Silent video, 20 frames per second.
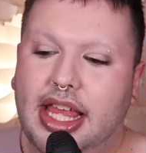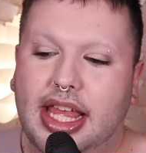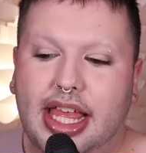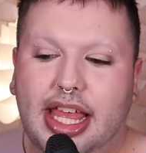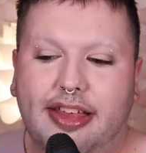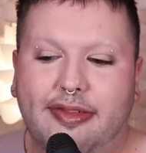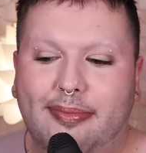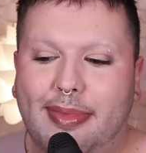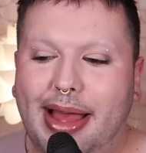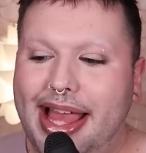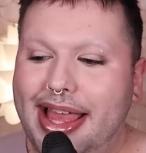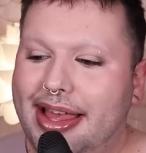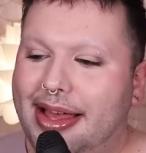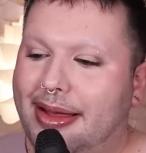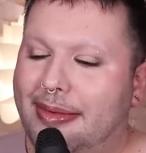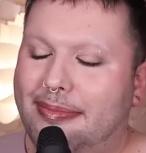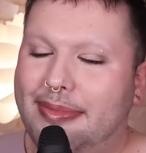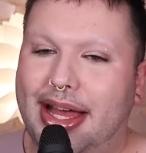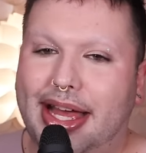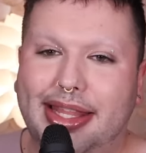If Mhi'ya
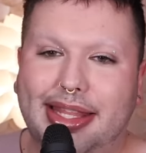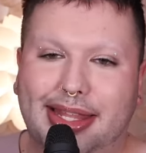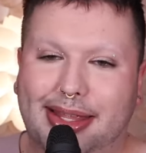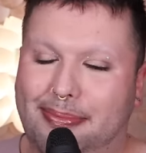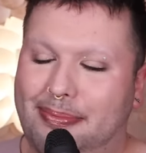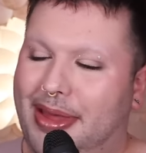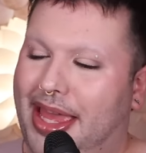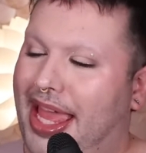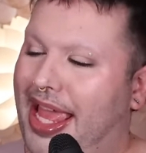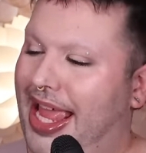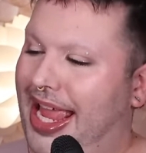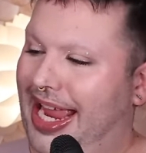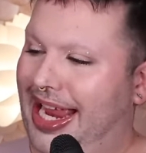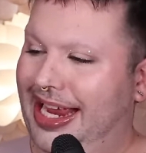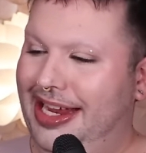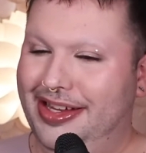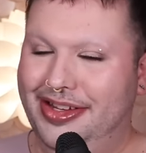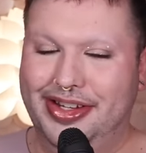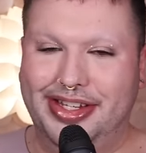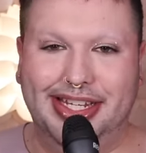Iman
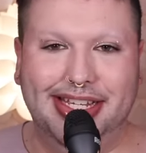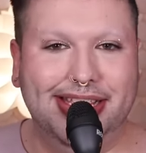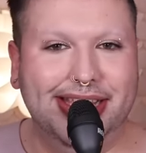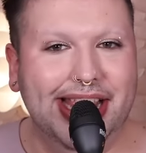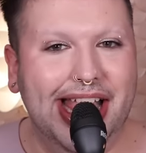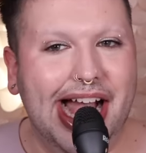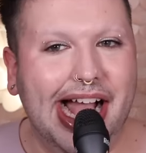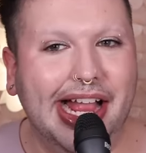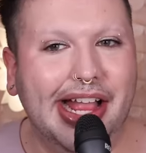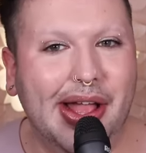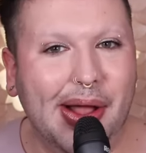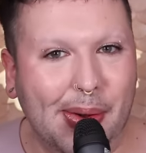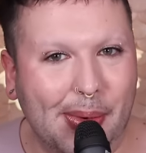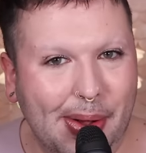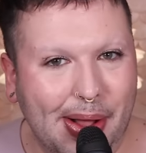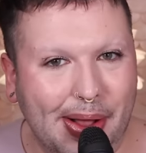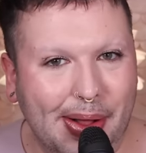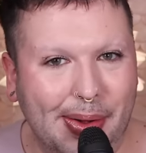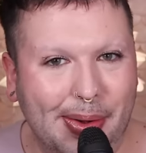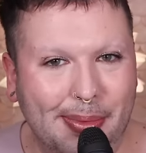Le'Paige does not go
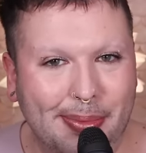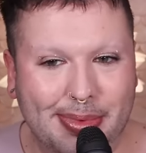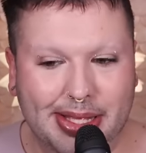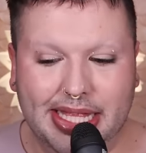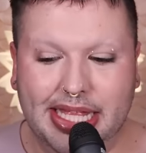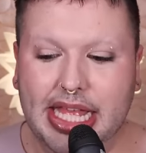home,